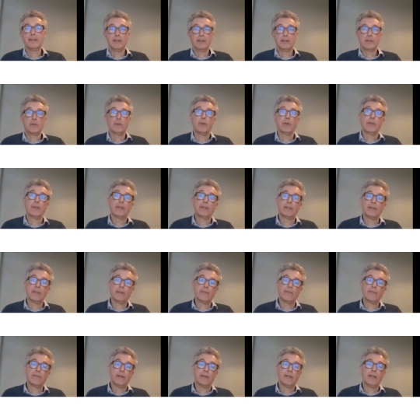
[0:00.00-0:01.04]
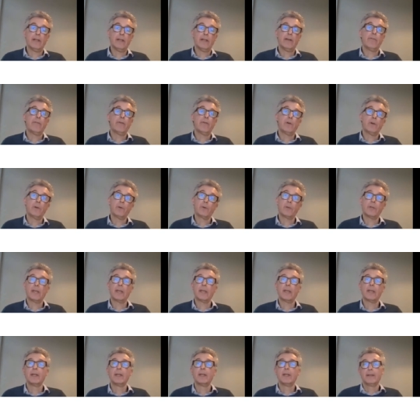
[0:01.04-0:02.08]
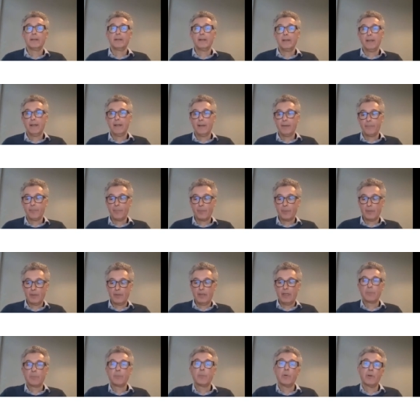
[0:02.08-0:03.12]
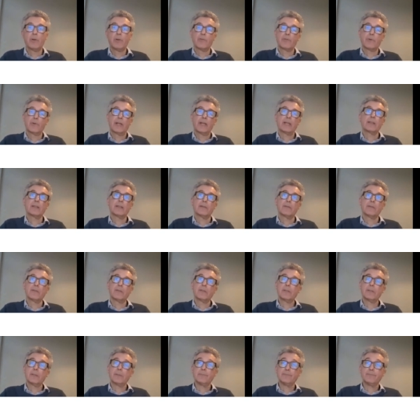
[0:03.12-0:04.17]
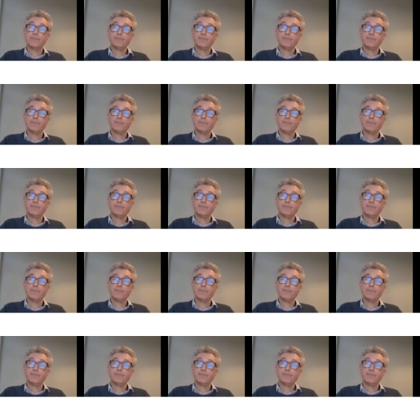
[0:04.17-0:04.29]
an alternative for looking at polyreactivity.